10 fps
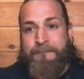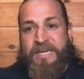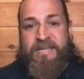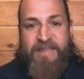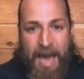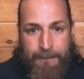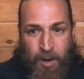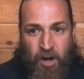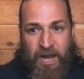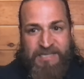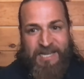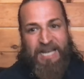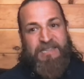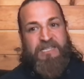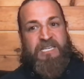beat that part, it's like I
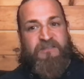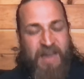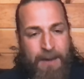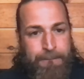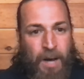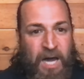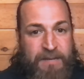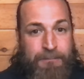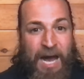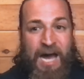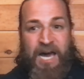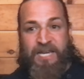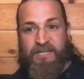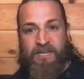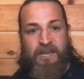leave that body
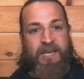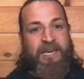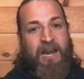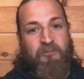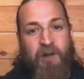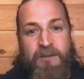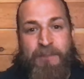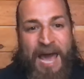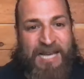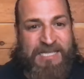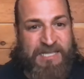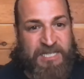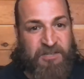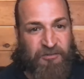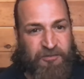behind and, and I run past it
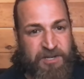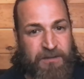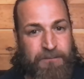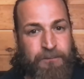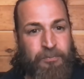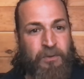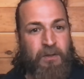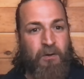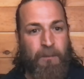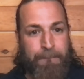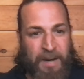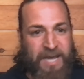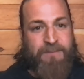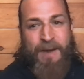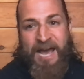into freedom yeah. or
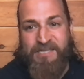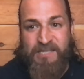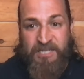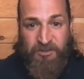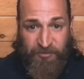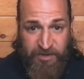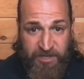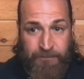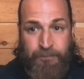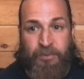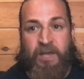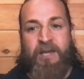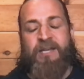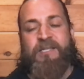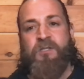bike past it into freedom.
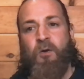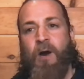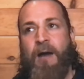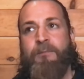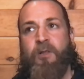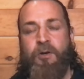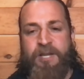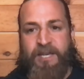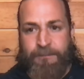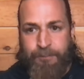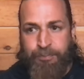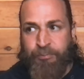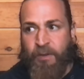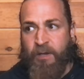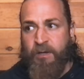So I'm learning
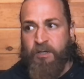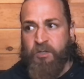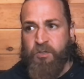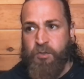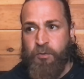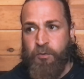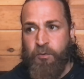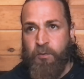to